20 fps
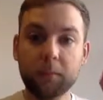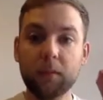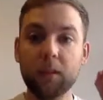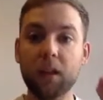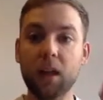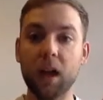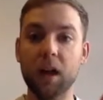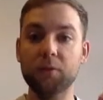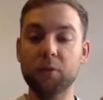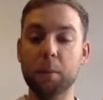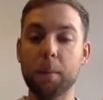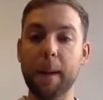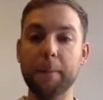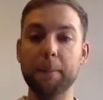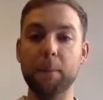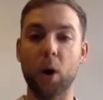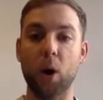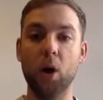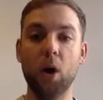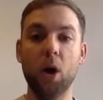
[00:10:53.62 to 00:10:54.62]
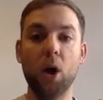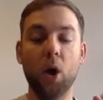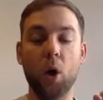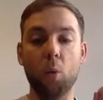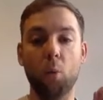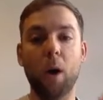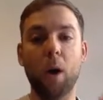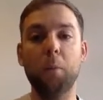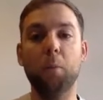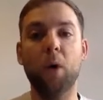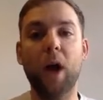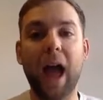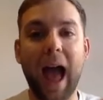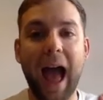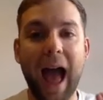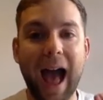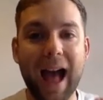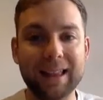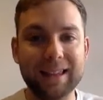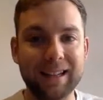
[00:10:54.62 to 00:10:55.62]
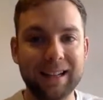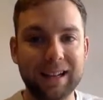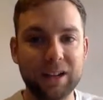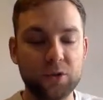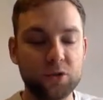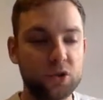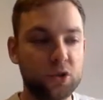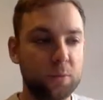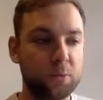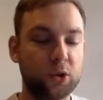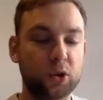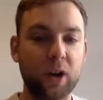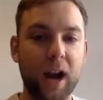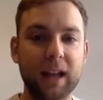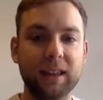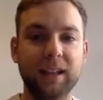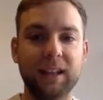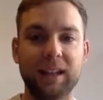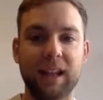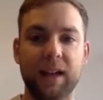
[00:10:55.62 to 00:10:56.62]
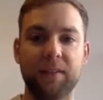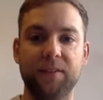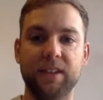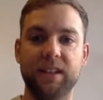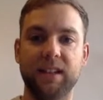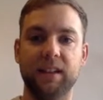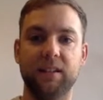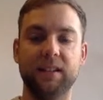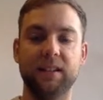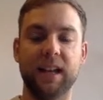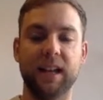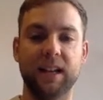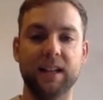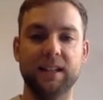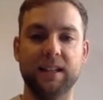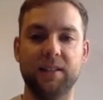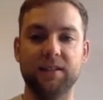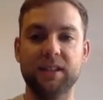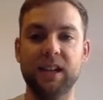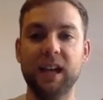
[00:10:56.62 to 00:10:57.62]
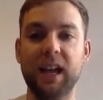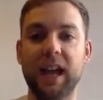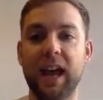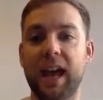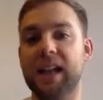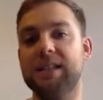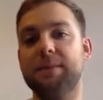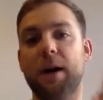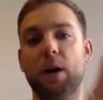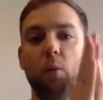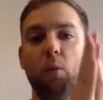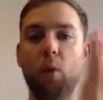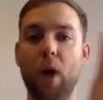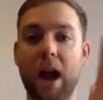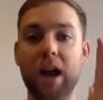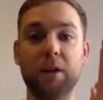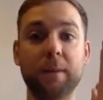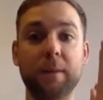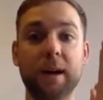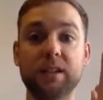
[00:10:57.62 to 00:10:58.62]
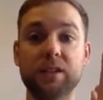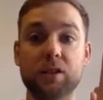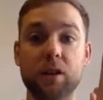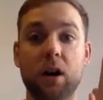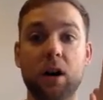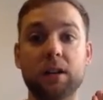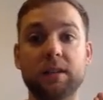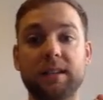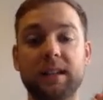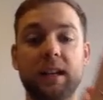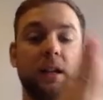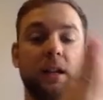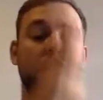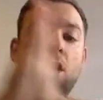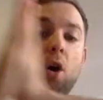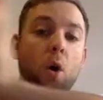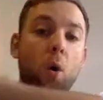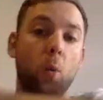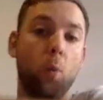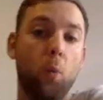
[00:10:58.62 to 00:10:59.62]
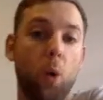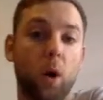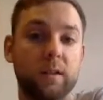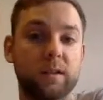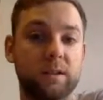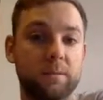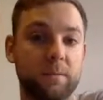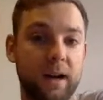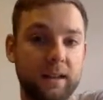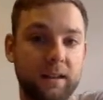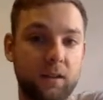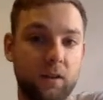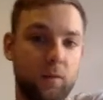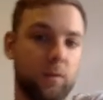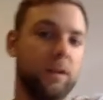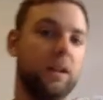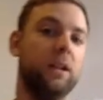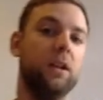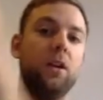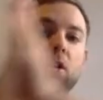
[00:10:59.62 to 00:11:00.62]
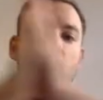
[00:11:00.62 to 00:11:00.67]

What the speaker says: And remember, when we're adding and subtracting negatives, it's about where am I starting, what am I doing?